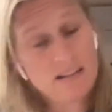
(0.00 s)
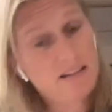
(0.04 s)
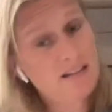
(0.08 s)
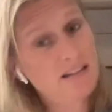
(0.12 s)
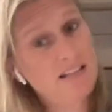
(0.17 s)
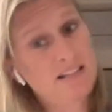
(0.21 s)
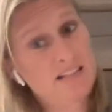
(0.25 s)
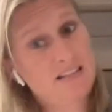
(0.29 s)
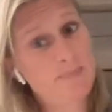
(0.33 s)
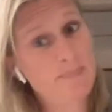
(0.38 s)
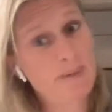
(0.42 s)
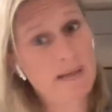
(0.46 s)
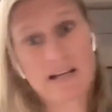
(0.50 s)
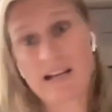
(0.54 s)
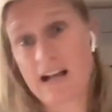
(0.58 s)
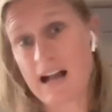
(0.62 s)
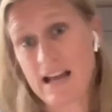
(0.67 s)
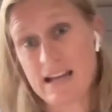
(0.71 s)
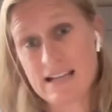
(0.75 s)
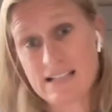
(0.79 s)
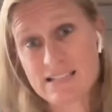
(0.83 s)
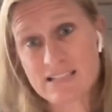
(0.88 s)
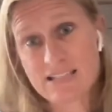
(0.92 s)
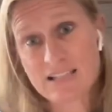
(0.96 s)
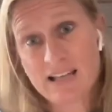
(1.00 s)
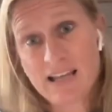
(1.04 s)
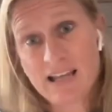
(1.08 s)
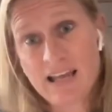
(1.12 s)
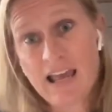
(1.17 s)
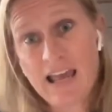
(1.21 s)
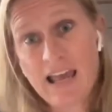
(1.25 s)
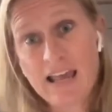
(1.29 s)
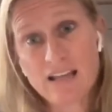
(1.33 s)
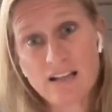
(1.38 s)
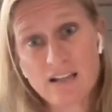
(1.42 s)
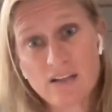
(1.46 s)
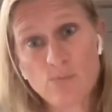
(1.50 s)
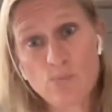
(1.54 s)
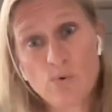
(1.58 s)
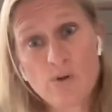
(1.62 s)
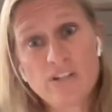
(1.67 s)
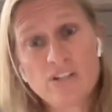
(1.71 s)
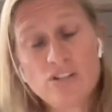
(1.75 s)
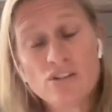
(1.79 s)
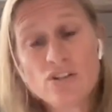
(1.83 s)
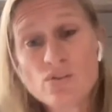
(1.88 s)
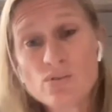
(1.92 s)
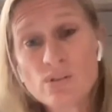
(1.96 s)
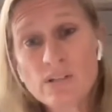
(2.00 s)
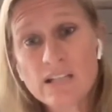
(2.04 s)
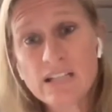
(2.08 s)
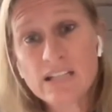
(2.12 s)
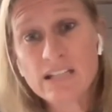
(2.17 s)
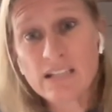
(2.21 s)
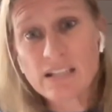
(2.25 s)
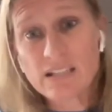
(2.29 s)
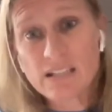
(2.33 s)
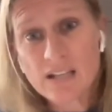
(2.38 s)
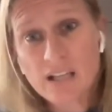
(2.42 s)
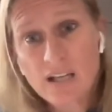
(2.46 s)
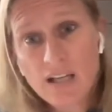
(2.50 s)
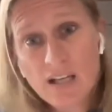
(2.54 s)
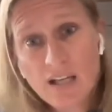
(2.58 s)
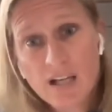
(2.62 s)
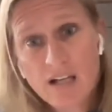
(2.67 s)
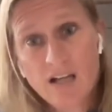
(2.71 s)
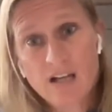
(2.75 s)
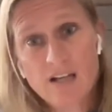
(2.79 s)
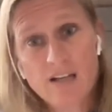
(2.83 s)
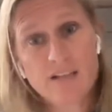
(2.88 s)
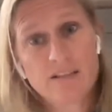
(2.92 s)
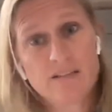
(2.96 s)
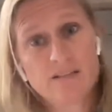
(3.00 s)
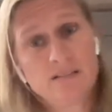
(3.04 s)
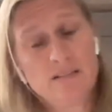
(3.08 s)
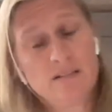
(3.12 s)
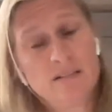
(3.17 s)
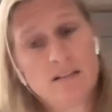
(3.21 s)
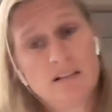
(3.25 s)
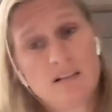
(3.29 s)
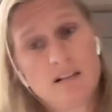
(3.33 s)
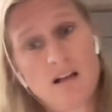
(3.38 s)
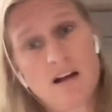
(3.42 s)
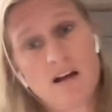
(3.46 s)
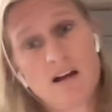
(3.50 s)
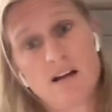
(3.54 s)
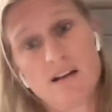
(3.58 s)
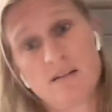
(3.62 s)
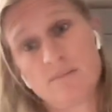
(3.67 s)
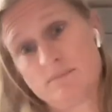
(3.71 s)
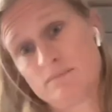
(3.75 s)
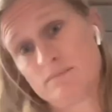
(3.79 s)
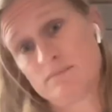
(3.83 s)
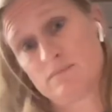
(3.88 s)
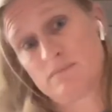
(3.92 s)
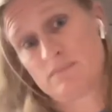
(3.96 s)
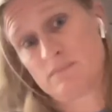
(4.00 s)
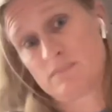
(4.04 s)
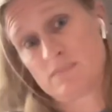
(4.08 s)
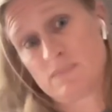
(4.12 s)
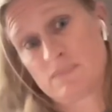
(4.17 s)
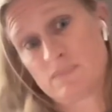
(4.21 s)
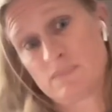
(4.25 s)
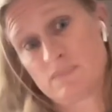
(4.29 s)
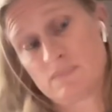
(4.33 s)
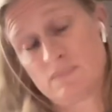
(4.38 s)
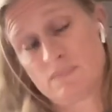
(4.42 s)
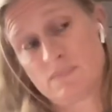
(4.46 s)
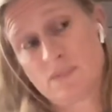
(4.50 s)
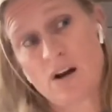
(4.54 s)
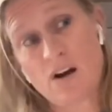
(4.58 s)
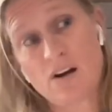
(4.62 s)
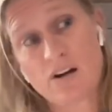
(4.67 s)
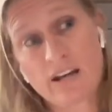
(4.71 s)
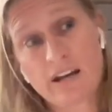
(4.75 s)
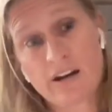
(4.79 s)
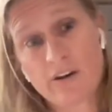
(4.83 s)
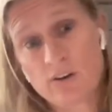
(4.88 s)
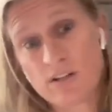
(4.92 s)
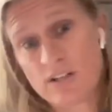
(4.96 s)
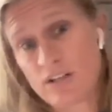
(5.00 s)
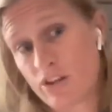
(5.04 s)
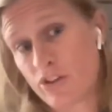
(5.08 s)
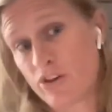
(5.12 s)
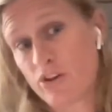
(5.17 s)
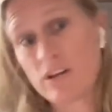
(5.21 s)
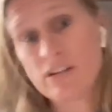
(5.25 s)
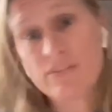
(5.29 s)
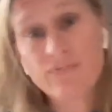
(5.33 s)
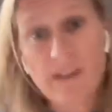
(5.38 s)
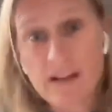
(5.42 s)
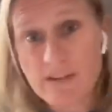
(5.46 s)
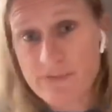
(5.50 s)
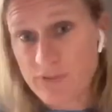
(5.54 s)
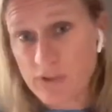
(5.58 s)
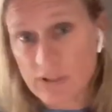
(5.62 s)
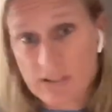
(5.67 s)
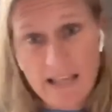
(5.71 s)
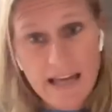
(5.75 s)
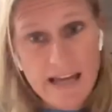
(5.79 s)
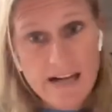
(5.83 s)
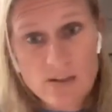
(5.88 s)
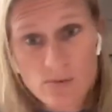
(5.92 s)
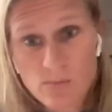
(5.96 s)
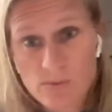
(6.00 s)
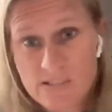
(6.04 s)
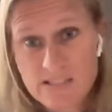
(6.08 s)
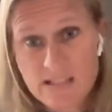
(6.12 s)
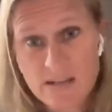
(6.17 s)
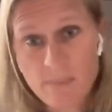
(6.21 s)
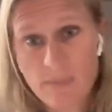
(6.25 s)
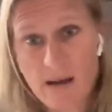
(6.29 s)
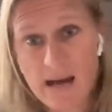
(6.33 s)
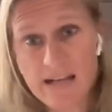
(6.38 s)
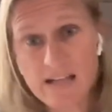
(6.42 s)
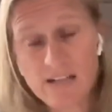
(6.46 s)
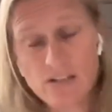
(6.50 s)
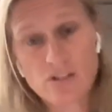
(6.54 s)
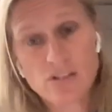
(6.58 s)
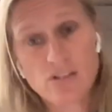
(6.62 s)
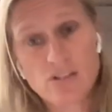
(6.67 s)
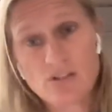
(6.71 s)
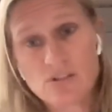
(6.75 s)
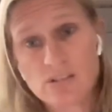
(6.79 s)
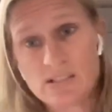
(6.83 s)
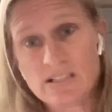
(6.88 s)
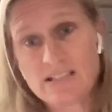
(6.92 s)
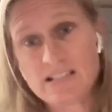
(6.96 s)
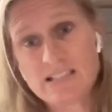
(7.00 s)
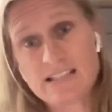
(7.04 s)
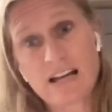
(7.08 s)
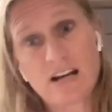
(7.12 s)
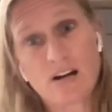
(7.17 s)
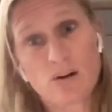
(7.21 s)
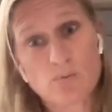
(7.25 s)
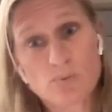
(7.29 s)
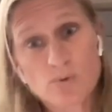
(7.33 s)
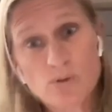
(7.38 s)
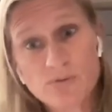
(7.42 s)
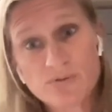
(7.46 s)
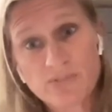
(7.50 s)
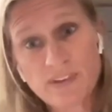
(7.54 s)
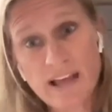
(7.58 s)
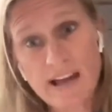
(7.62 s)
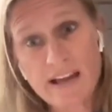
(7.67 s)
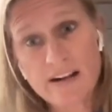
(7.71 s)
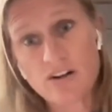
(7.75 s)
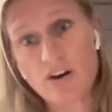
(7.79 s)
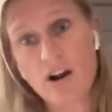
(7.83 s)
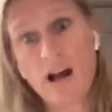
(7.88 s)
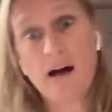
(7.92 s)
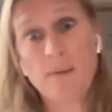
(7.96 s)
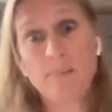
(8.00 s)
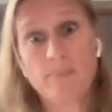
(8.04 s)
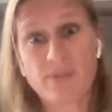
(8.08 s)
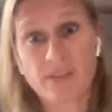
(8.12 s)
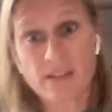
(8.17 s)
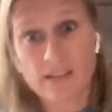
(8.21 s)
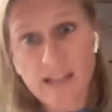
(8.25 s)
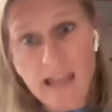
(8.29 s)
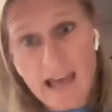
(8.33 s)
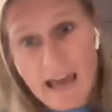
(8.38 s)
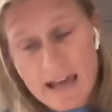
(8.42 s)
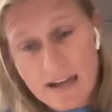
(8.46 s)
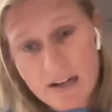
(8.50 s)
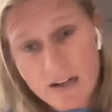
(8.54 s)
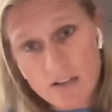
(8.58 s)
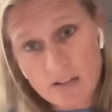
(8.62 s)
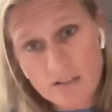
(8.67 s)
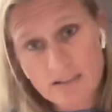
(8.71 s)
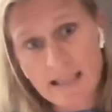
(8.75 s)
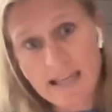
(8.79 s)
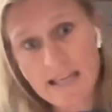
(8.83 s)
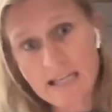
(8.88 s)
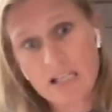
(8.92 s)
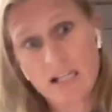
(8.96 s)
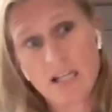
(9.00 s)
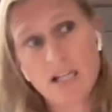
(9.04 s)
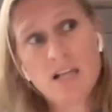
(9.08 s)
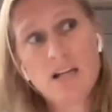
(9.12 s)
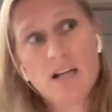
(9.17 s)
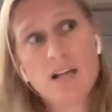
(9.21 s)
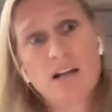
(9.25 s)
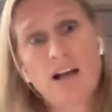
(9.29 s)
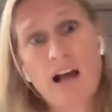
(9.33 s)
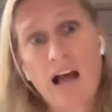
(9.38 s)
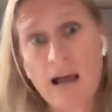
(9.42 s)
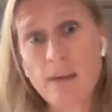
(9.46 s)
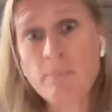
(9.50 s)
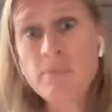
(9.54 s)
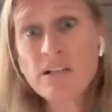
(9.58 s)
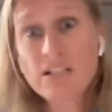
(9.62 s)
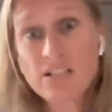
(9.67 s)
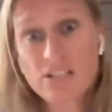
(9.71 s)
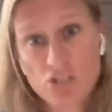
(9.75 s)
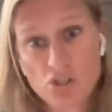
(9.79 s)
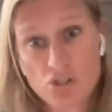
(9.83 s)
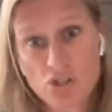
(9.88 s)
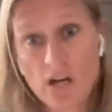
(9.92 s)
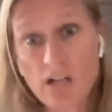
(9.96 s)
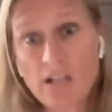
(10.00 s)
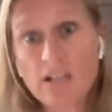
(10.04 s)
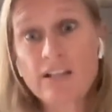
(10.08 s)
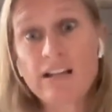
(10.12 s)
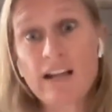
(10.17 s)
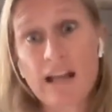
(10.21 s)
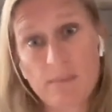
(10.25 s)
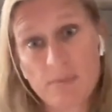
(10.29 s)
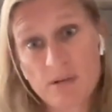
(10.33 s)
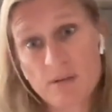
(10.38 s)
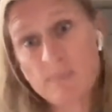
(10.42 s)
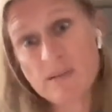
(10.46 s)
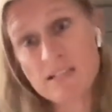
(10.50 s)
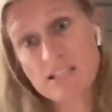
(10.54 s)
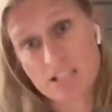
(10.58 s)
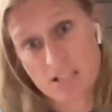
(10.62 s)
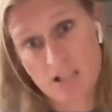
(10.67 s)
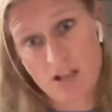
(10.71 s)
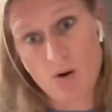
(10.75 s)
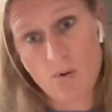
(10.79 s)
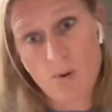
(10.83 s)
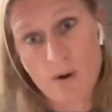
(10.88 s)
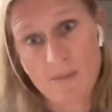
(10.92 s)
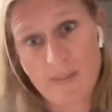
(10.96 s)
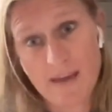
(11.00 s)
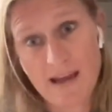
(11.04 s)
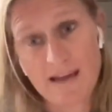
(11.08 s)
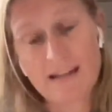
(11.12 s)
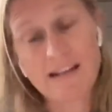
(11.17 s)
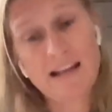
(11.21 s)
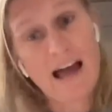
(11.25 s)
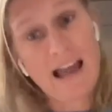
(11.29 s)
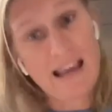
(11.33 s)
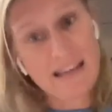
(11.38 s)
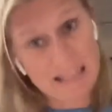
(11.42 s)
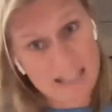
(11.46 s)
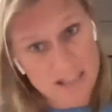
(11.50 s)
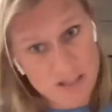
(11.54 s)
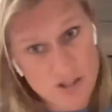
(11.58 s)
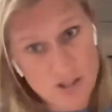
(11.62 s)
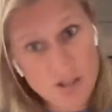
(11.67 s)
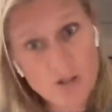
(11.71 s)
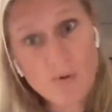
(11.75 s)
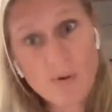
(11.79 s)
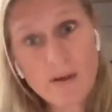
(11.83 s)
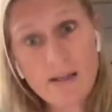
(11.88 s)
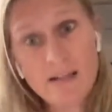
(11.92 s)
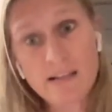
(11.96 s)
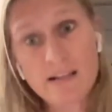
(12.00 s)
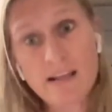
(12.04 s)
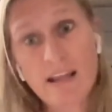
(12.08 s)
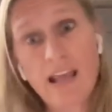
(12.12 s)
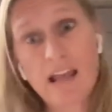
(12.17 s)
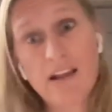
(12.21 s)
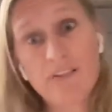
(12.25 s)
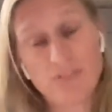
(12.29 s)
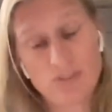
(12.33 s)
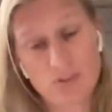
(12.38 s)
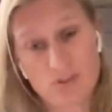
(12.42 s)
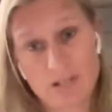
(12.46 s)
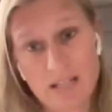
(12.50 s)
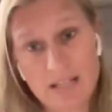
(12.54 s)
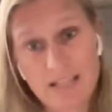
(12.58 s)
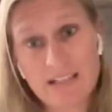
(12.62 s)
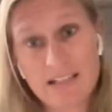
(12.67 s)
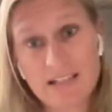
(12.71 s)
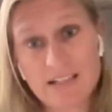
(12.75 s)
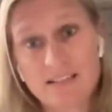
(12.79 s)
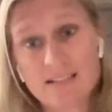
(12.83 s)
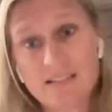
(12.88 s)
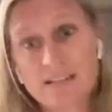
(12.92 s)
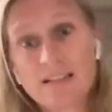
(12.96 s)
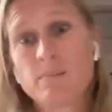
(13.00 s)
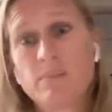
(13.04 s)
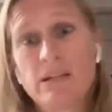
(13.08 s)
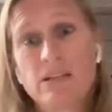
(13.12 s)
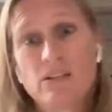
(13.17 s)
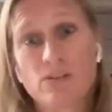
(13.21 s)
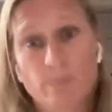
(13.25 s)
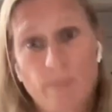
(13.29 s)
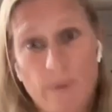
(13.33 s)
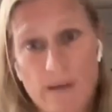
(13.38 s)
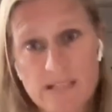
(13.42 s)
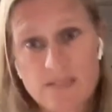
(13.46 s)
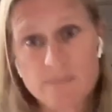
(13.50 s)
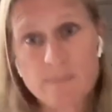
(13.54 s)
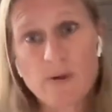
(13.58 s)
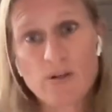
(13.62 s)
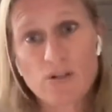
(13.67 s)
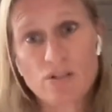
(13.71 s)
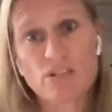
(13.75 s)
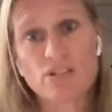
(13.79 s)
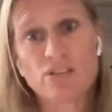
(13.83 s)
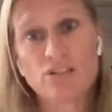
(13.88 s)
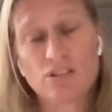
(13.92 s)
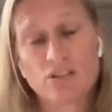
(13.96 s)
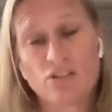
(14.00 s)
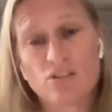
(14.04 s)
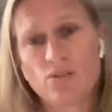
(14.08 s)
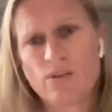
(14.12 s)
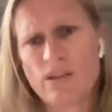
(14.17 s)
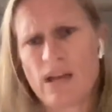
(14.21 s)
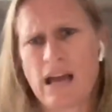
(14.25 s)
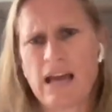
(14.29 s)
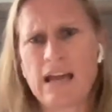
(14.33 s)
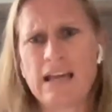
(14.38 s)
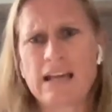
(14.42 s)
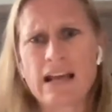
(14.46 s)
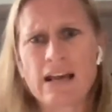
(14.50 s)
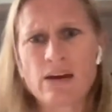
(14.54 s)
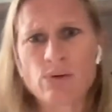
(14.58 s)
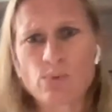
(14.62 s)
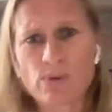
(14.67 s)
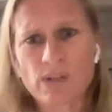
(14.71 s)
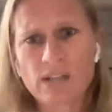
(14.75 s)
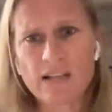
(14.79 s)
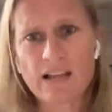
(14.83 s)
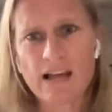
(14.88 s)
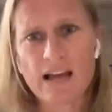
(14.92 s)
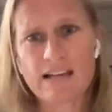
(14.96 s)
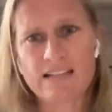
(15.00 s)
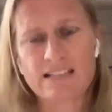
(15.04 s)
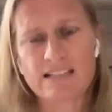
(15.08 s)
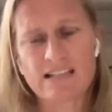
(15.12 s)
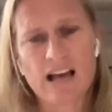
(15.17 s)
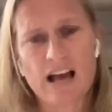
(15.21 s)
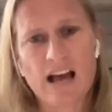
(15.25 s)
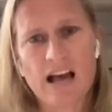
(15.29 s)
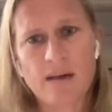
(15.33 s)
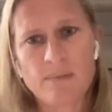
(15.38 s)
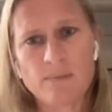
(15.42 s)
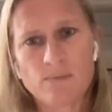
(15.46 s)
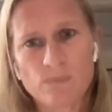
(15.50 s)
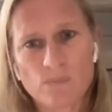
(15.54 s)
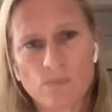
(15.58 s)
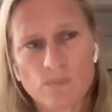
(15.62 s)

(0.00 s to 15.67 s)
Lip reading: these big guys. And when you need a are carrying a 35-foot ladder with somebody, or you need to take a roof ladder up the ladder, like I'm going to struggle and I'm going to be slow on that. I can do it if you need it to be your best person to do that. And I realize my